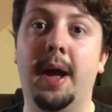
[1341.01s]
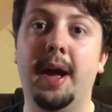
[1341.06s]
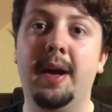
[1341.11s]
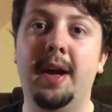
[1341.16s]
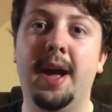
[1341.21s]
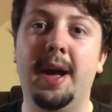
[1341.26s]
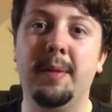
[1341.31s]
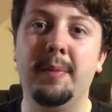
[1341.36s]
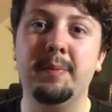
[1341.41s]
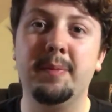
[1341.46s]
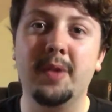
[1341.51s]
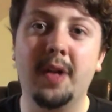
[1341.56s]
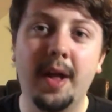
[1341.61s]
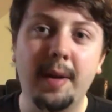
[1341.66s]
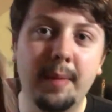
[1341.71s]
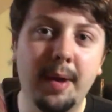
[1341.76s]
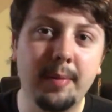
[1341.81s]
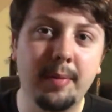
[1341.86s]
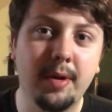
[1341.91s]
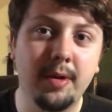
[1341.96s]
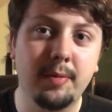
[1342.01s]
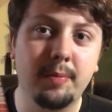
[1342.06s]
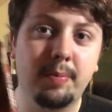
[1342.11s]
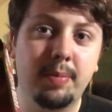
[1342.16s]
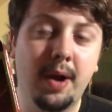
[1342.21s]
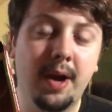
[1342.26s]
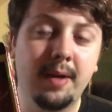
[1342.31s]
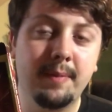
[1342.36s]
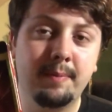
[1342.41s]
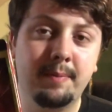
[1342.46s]
I'm glad my brother
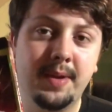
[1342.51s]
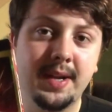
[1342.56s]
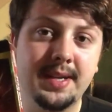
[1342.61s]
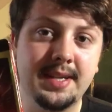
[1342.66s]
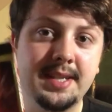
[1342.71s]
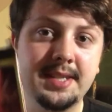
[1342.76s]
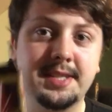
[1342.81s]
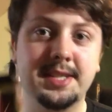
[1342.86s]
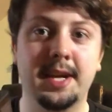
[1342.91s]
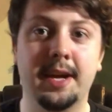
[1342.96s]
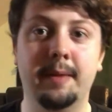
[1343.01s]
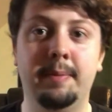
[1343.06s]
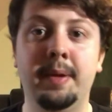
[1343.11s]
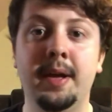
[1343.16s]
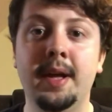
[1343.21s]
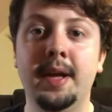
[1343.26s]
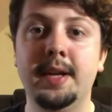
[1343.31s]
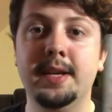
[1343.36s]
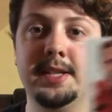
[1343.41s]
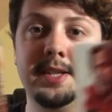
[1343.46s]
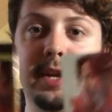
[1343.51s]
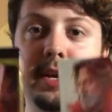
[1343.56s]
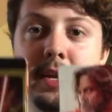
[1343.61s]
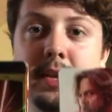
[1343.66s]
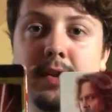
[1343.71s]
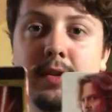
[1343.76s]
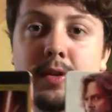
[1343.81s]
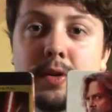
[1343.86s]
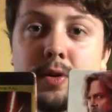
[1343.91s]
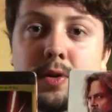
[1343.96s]
picked this up so I
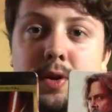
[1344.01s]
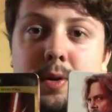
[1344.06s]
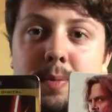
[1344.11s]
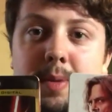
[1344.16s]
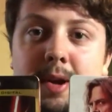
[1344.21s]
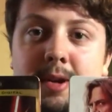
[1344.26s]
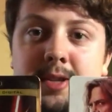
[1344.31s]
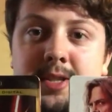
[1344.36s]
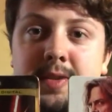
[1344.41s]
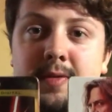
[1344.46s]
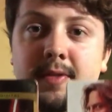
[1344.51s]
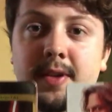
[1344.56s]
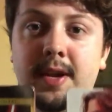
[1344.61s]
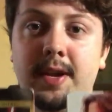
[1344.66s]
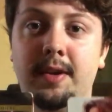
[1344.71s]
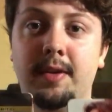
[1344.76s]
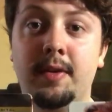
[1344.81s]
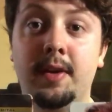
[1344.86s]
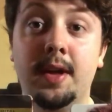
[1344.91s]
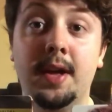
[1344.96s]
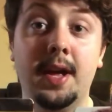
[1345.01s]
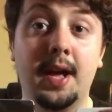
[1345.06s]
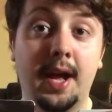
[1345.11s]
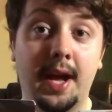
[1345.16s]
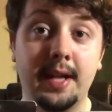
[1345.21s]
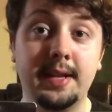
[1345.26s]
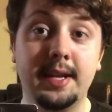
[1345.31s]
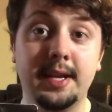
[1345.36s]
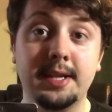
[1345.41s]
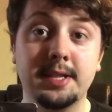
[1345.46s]
could do a little comparison video.
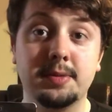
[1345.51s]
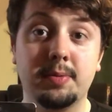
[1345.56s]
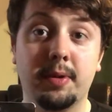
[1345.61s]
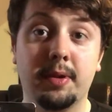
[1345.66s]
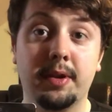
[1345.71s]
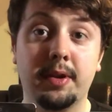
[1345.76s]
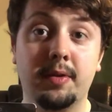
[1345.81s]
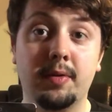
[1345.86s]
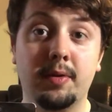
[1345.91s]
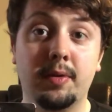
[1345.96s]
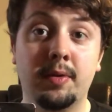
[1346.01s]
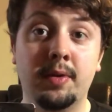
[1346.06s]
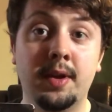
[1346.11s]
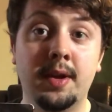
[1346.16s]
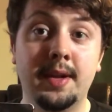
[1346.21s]
I think it's really cool.